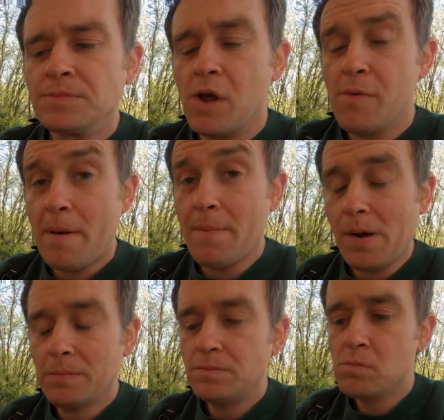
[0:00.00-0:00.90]
Now
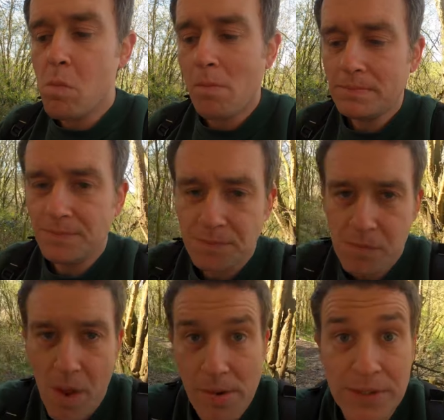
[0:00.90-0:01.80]
remember,
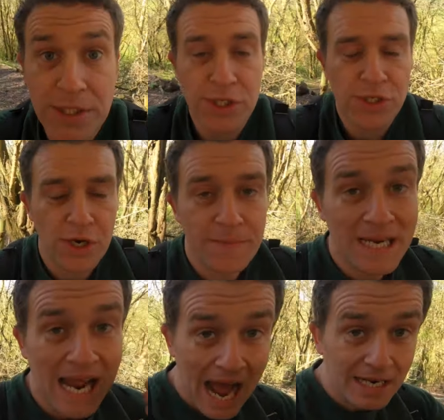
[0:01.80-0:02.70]
this is going to be
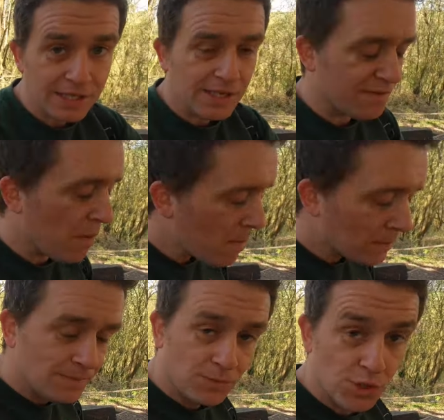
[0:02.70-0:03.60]
an additive
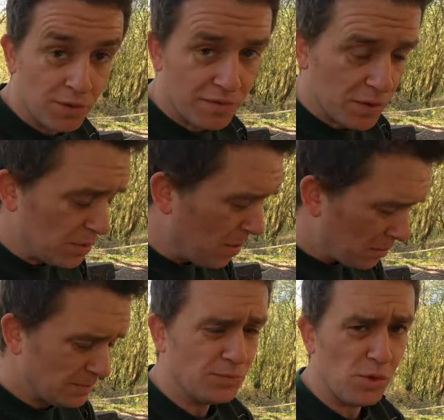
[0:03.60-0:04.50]
to your food,
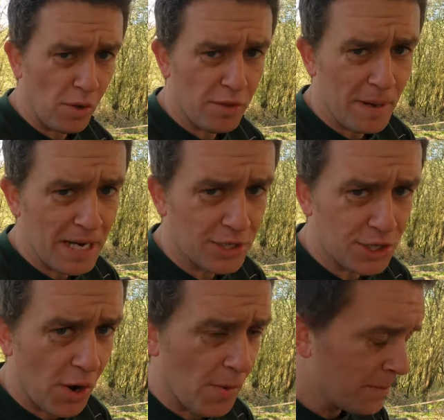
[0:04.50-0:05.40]
not the main
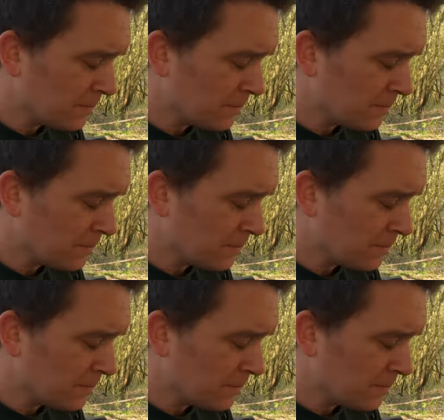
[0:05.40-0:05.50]
show.